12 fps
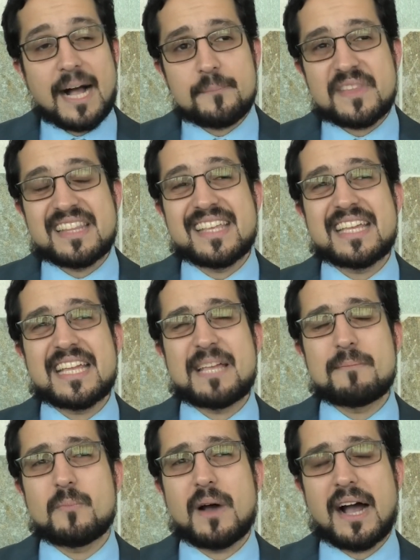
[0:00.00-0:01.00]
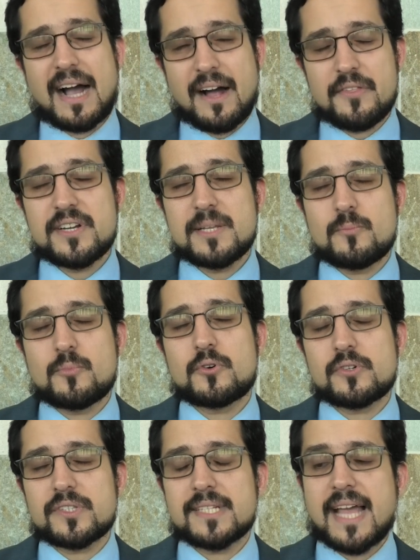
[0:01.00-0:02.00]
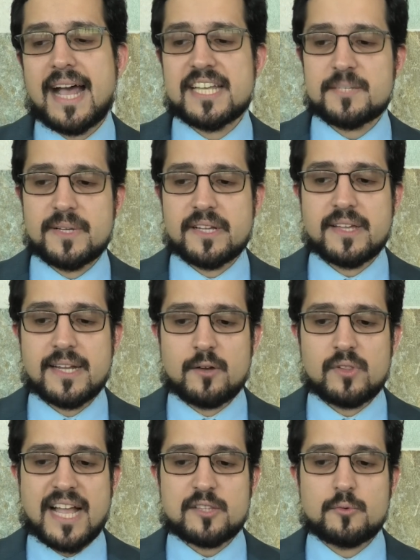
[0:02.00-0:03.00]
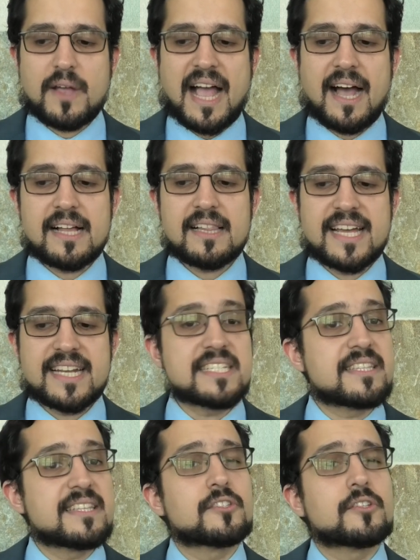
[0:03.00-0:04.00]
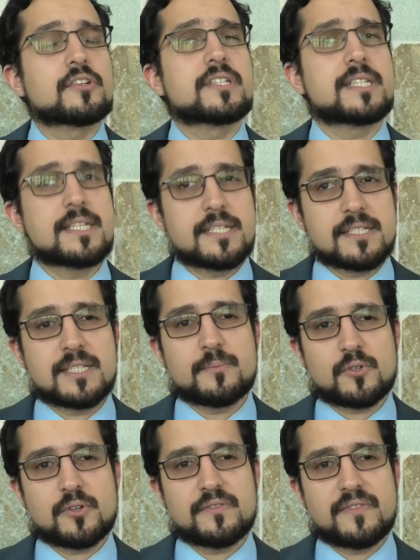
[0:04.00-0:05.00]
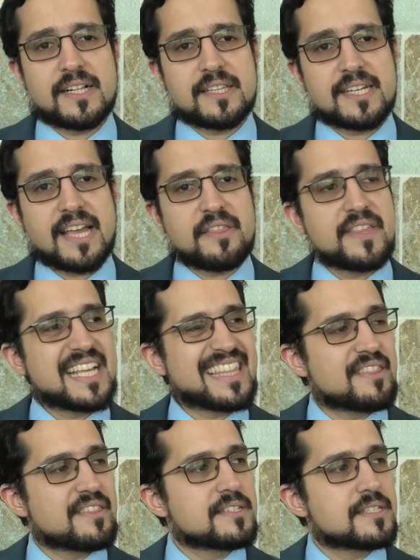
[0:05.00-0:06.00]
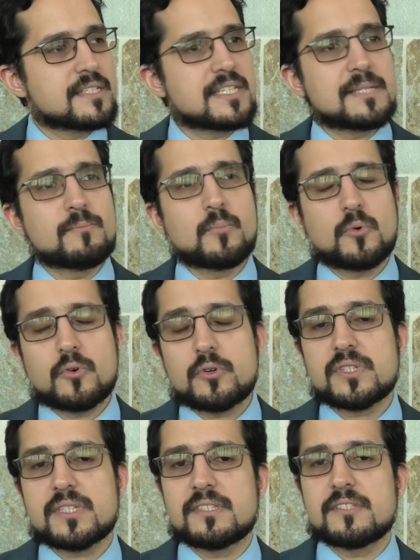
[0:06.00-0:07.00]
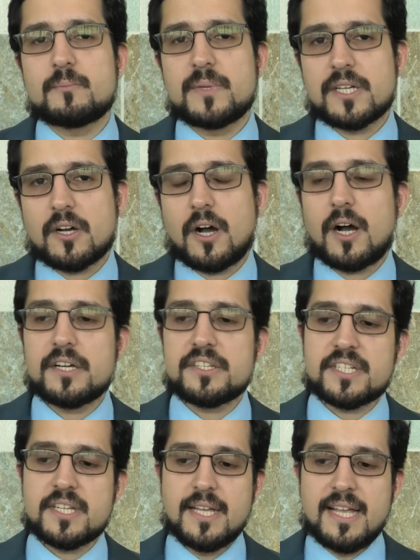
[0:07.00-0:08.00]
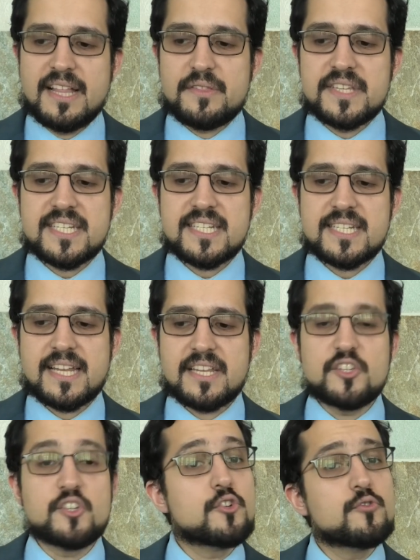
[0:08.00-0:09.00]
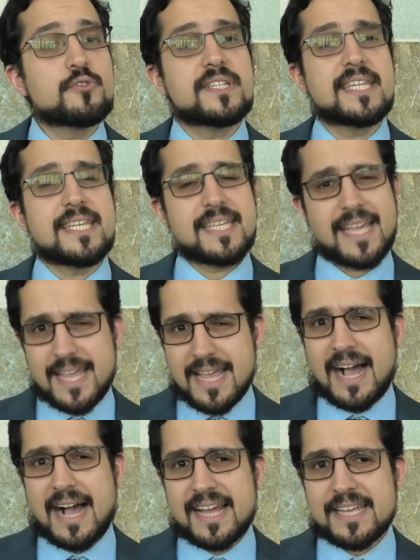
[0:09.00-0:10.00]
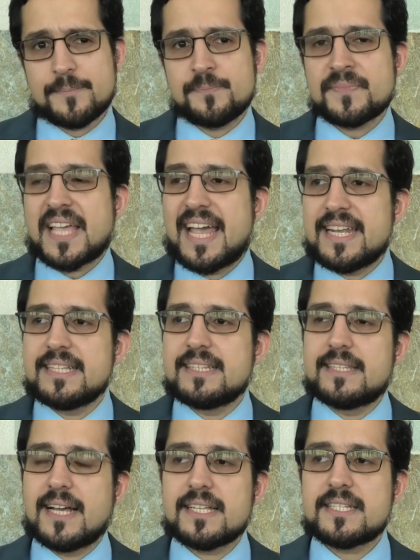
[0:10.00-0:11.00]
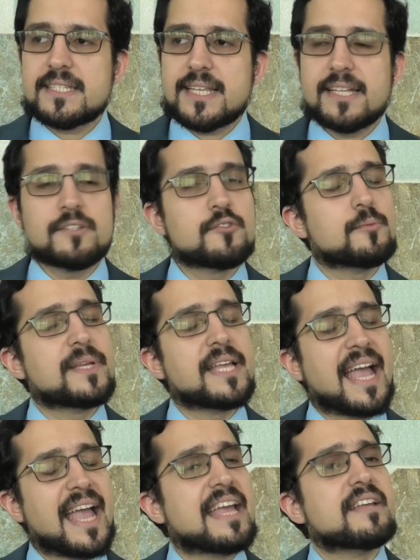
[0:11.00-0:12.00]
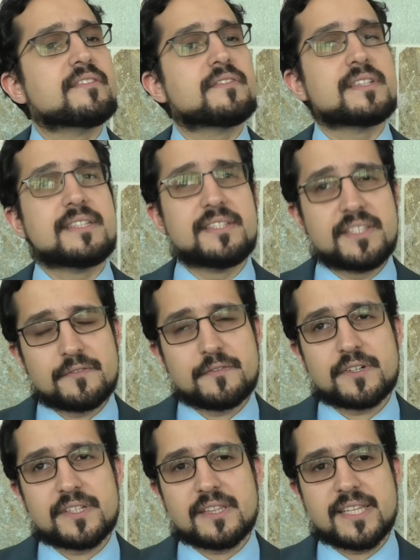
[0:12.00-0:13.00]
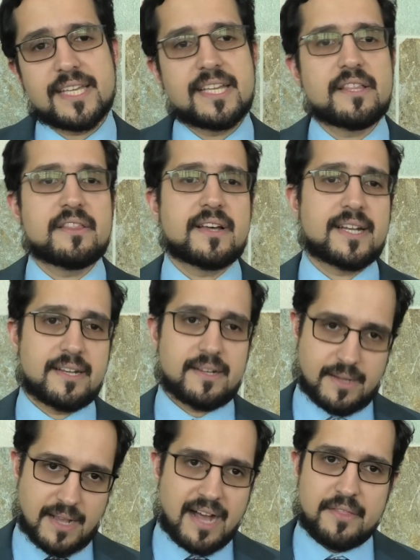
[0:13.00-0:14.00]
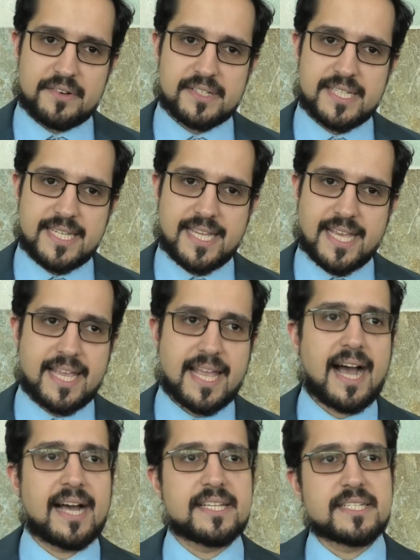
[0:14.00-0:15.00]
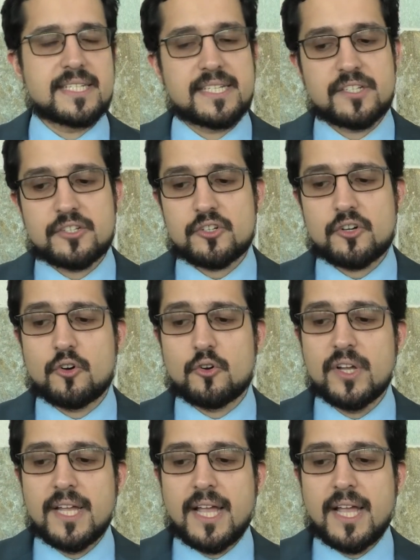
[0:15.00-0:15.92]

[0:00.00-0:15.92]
The other important aspect that I would like to highlight is the toxicity profile, and I think that this is important because this is a new TKI, and it does tend to behave differently than other TKIs. And so